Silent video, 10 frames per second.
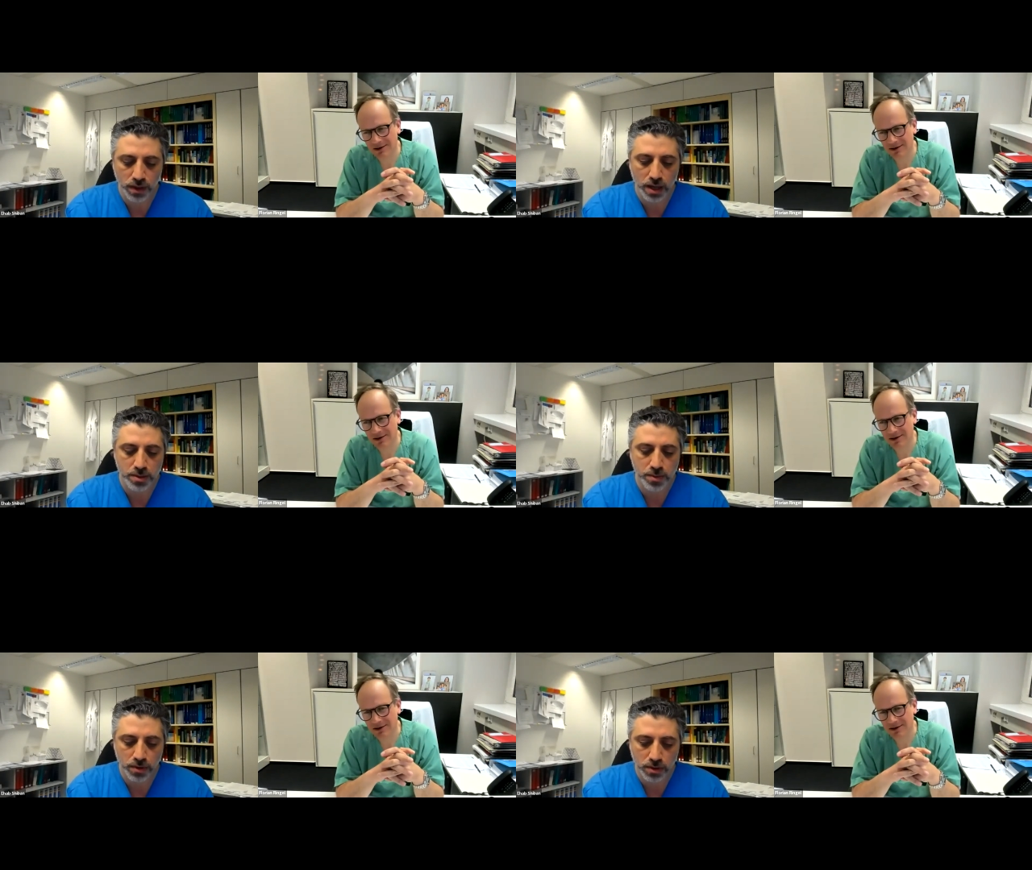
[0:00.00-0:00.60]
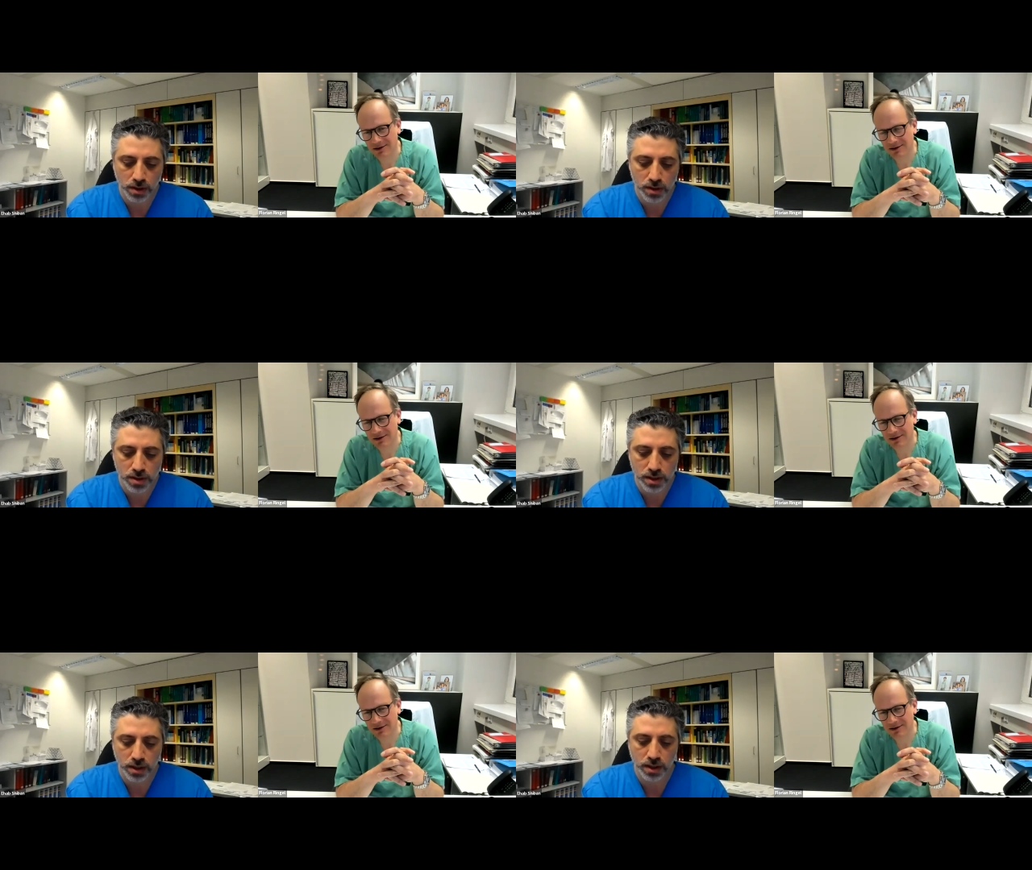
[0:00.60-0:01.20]
Speaker 1: times
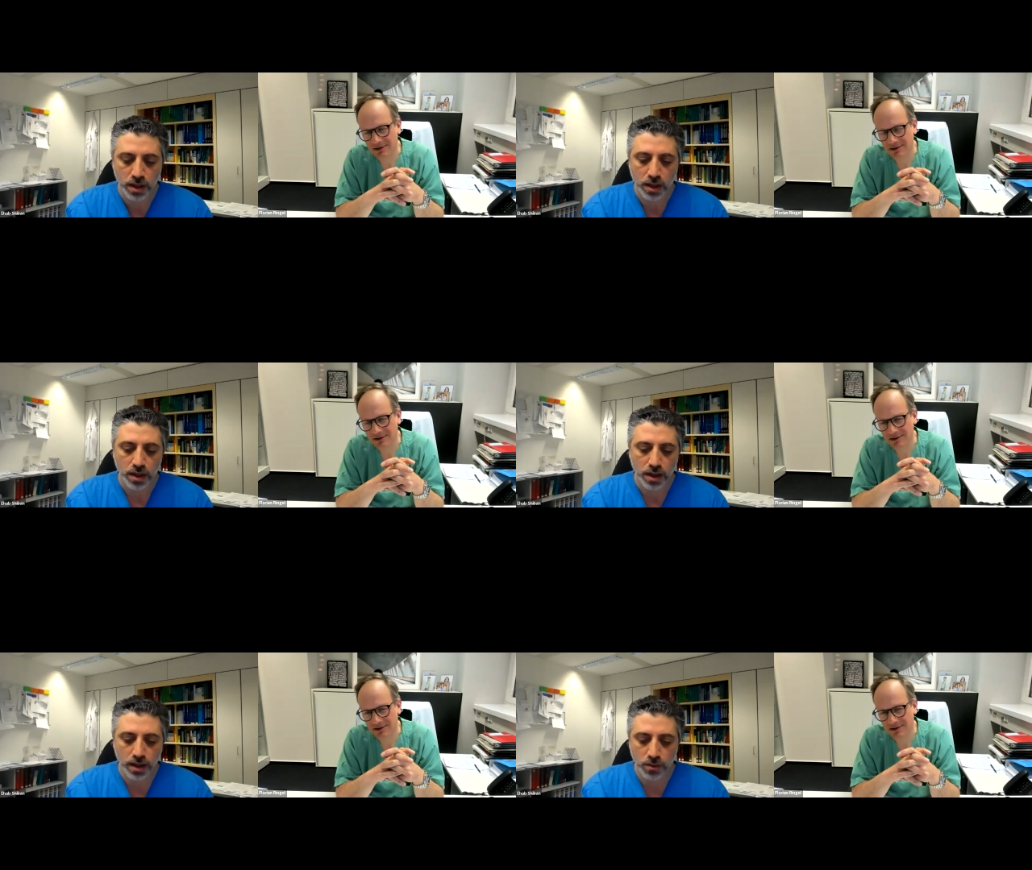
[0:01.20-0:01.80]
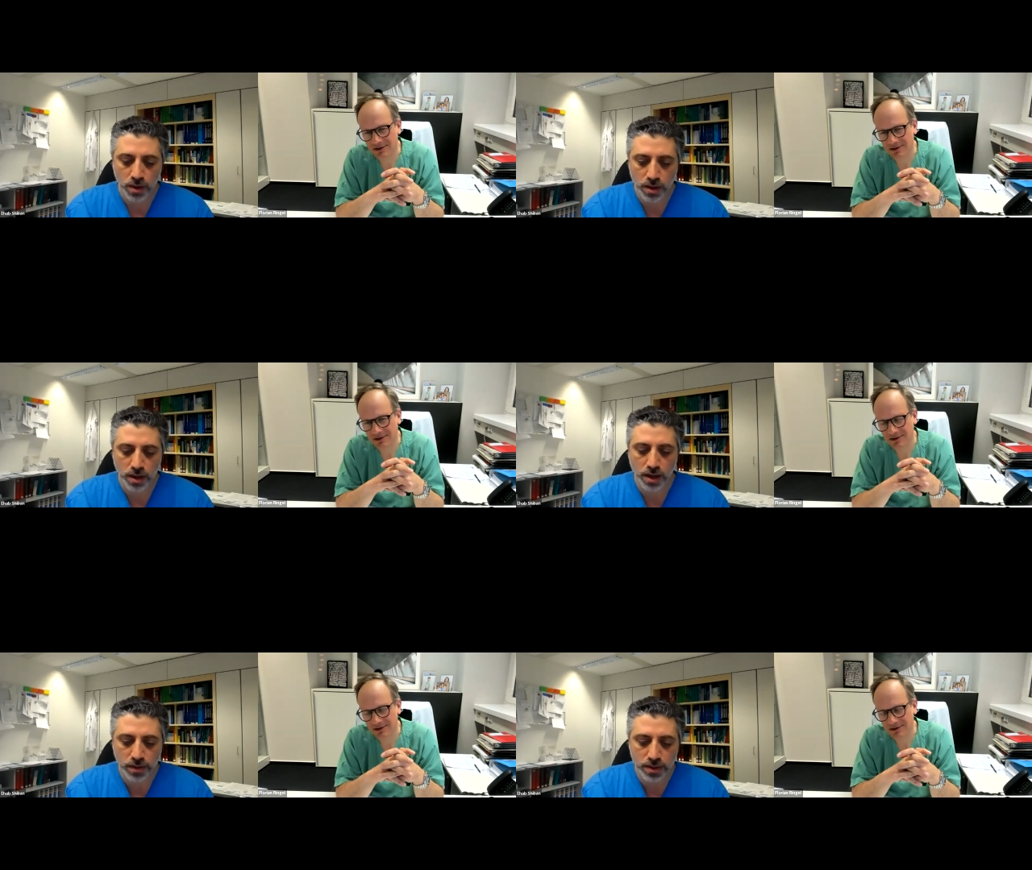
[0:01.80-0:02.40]
percutaneously, and when they
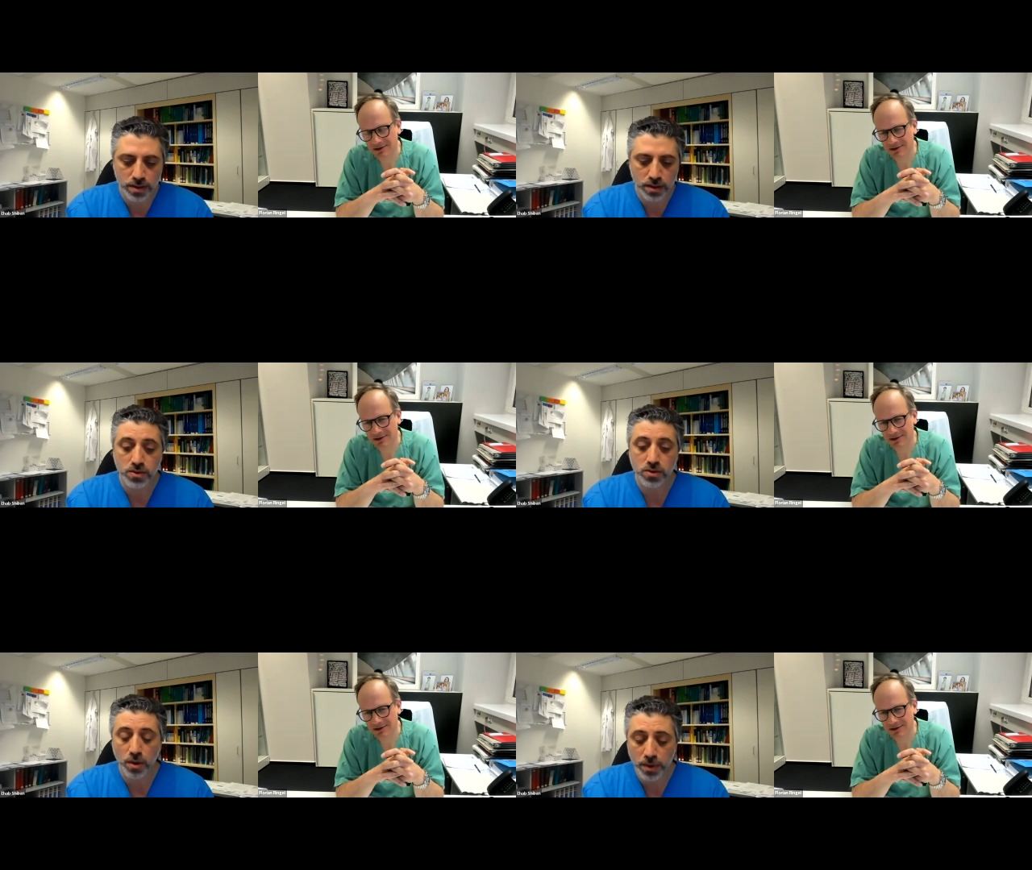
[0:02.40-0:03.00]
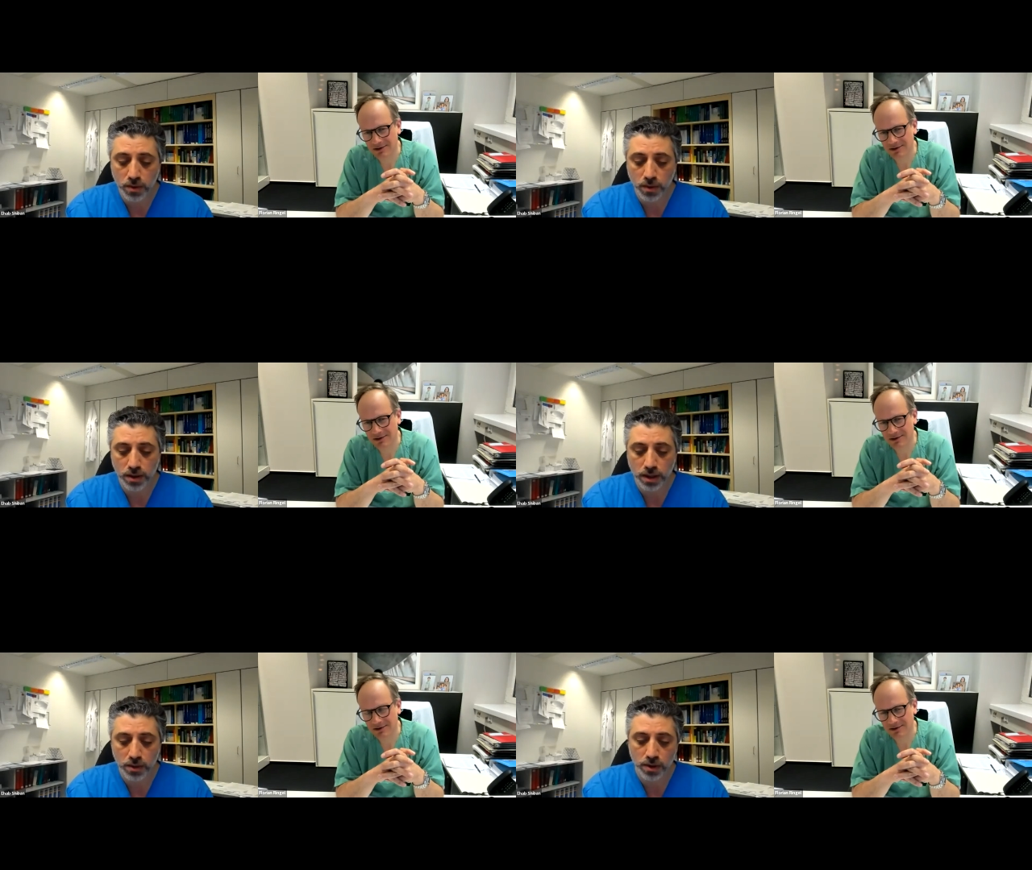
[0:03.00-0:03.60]
got this endoscopic
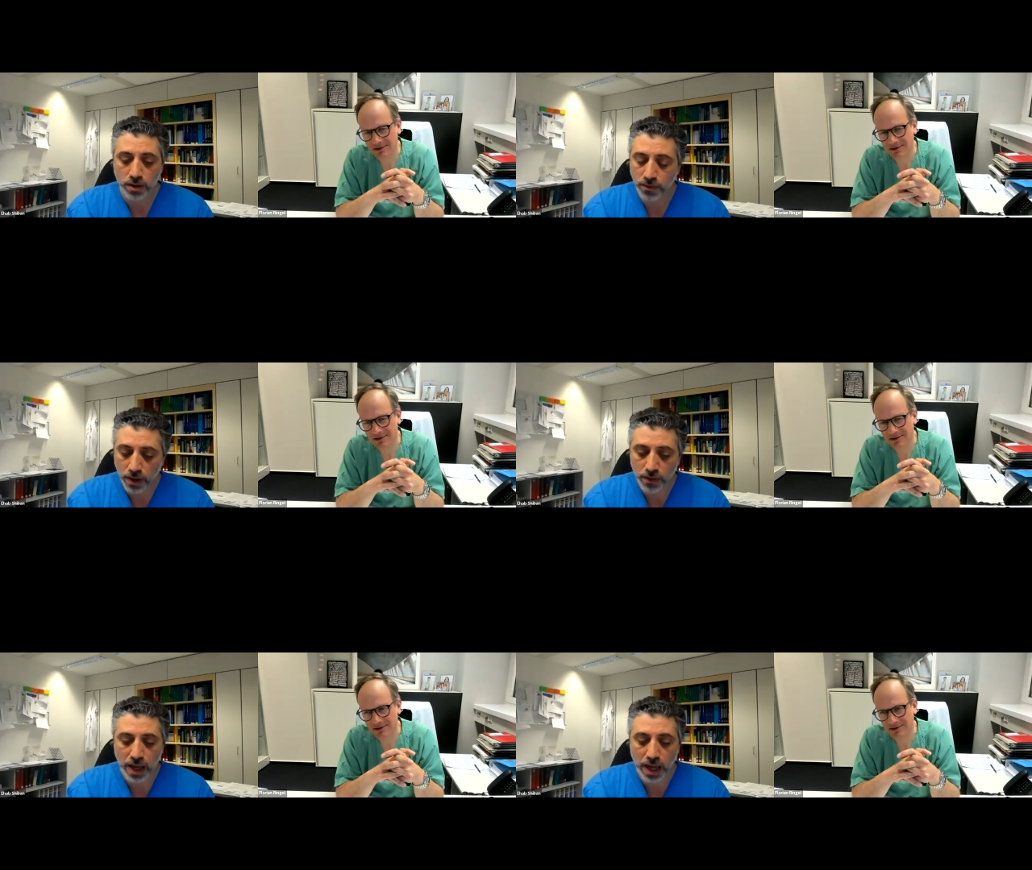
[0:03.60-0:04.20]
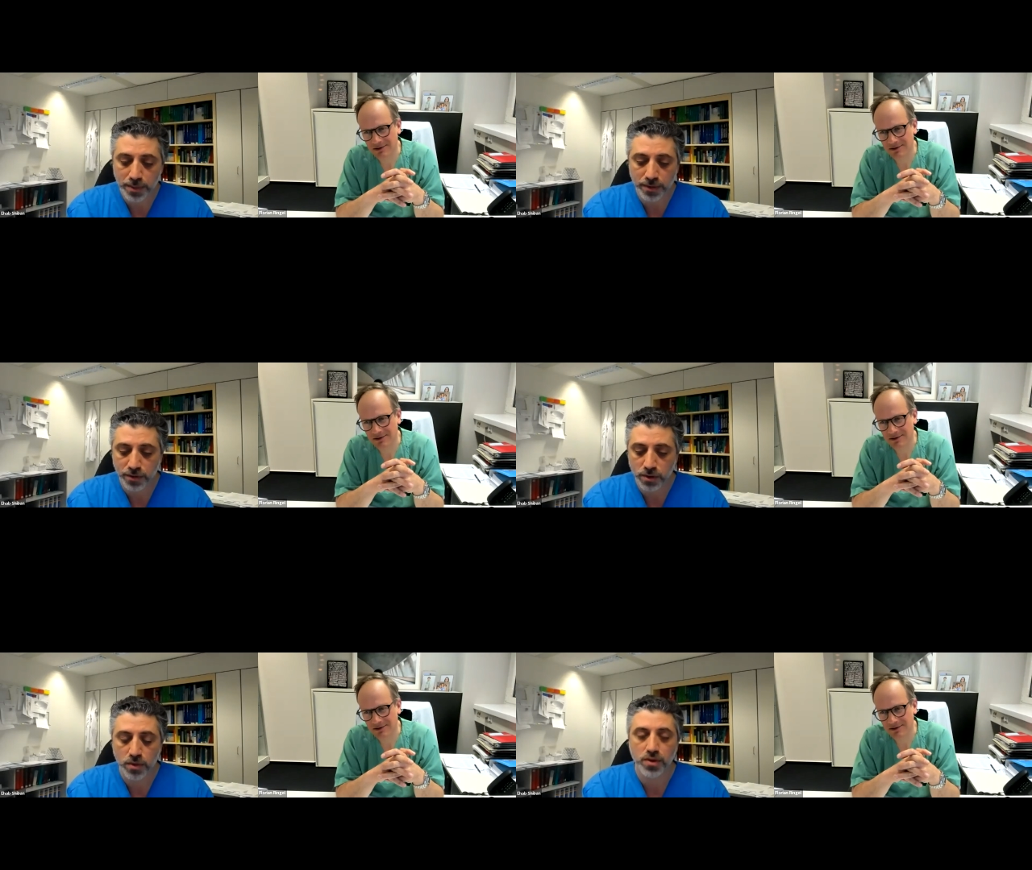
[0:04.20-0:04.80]
one, they were very happy
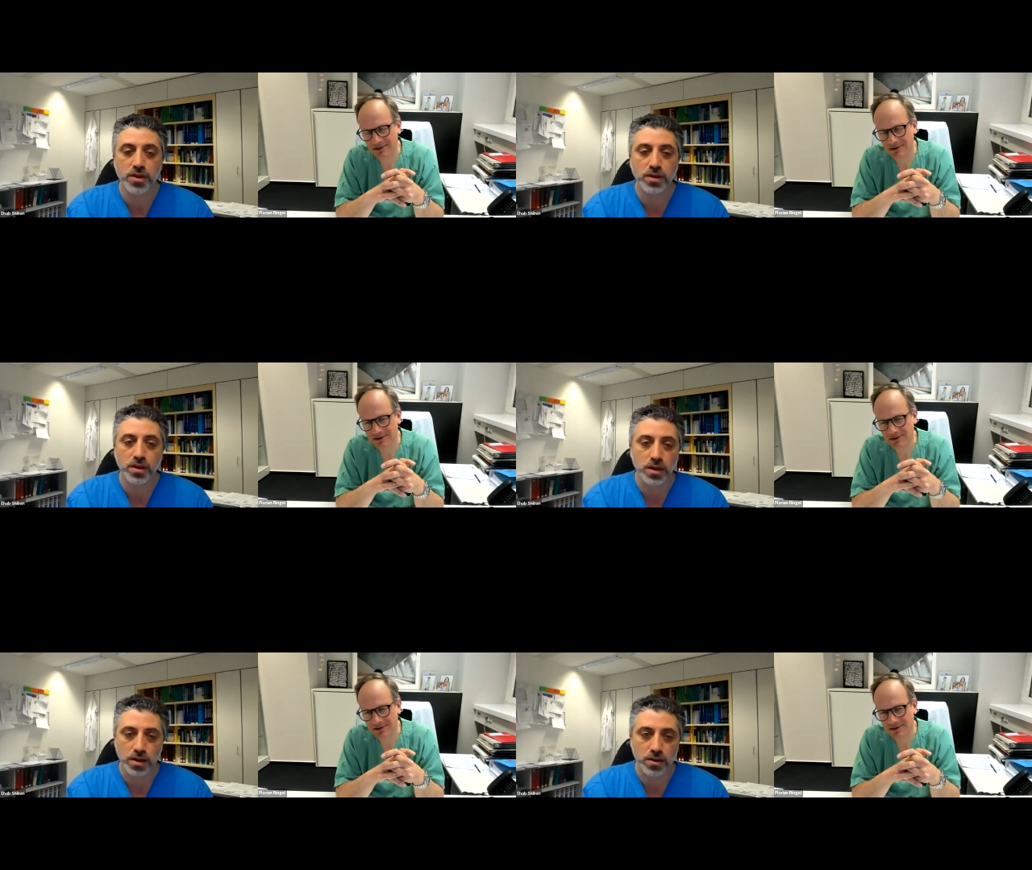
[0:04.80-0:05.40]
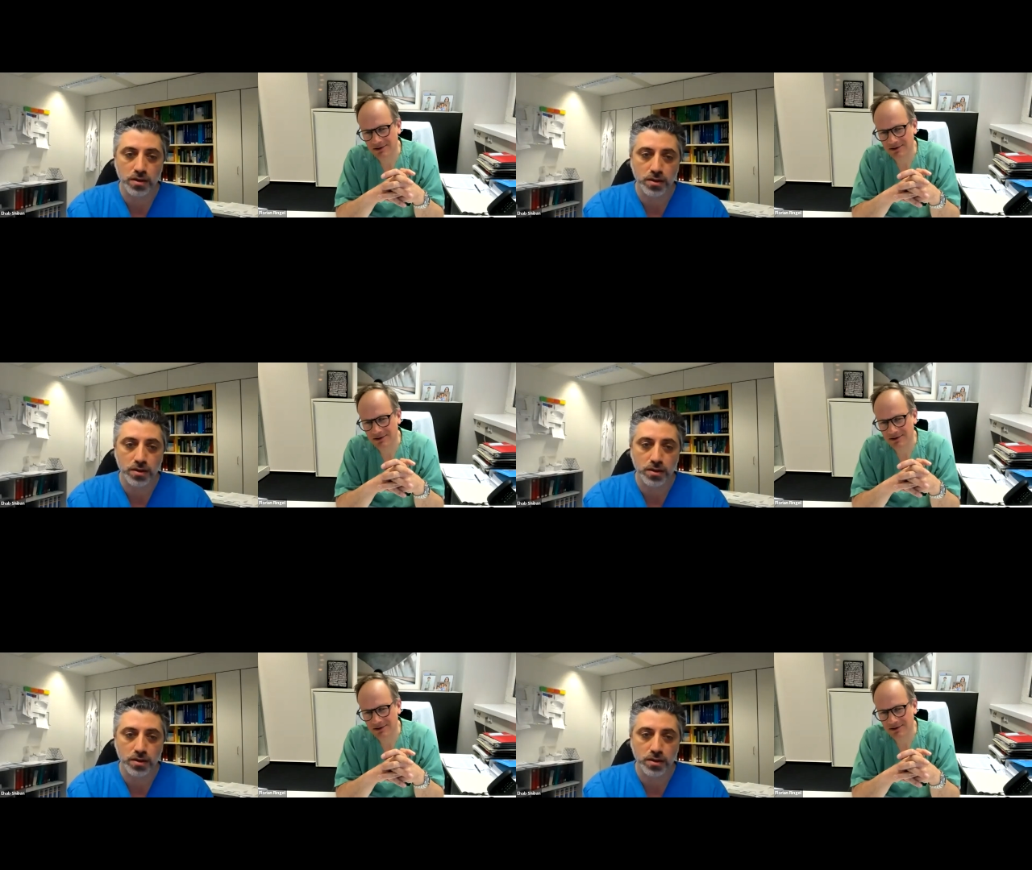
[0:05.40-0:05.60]
for more than a year.